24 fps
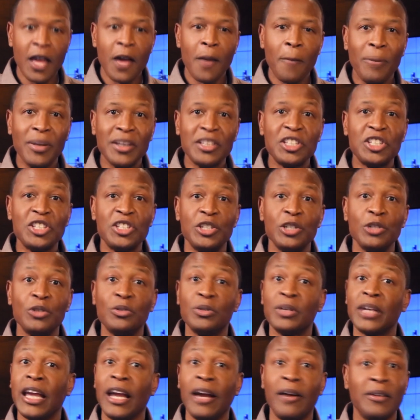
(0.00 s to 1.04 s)
but still
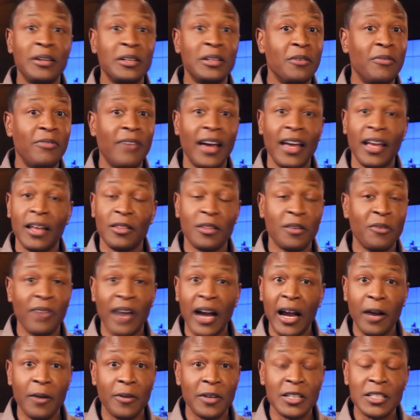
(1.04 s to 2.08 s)
carried the
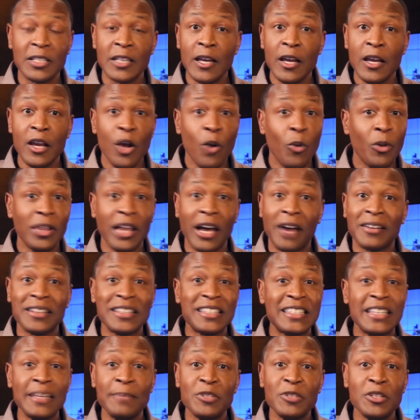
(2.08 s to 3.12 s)
virus without a
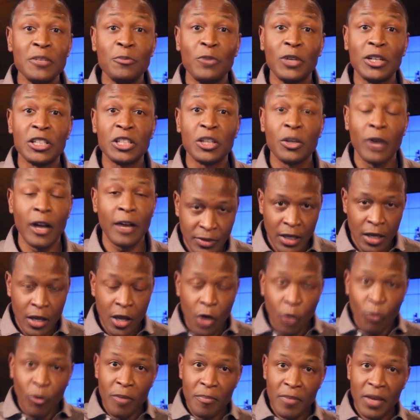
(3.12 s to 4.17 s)
symptom whatsoever.
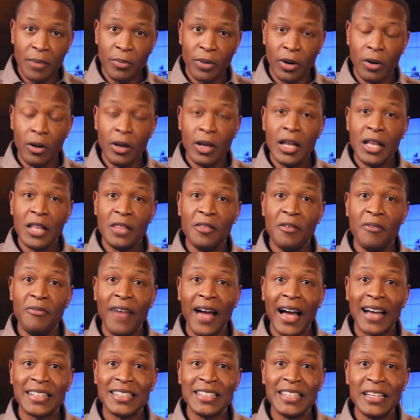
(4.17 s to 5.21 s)
Remember, the
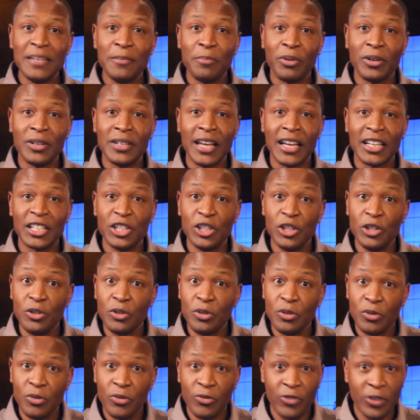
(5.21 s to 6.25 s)
vaccine protects
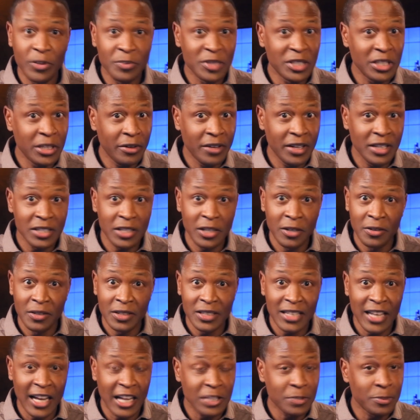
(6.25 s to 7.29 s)
you from serious illness,
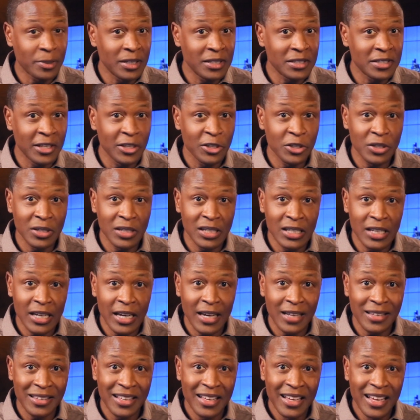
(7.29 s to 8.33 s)
hospitalization, and
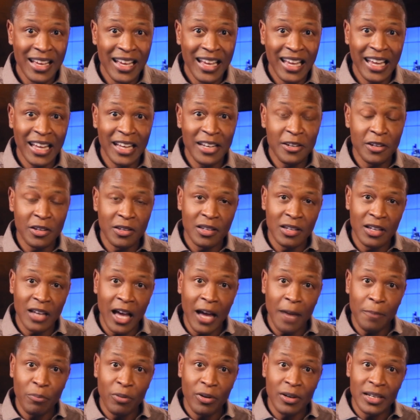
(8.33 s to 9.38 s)
death. It does
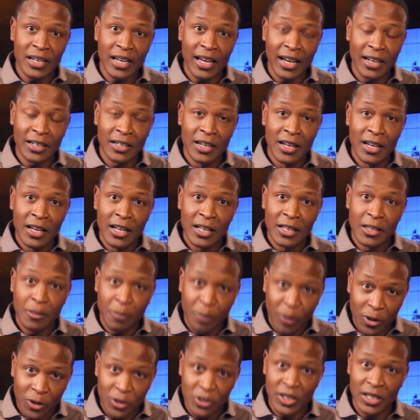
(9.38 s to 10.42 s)
not protect the
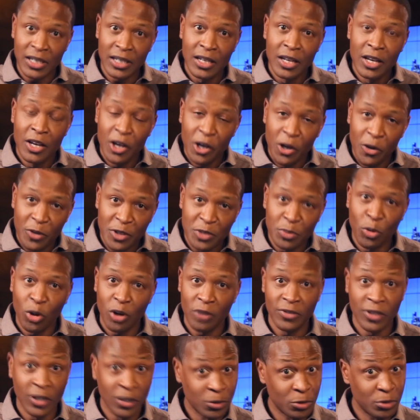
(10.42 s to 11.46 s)
person who is more
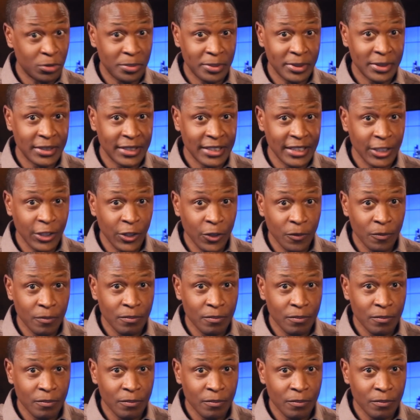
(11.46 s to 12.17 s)
vulnerable than you.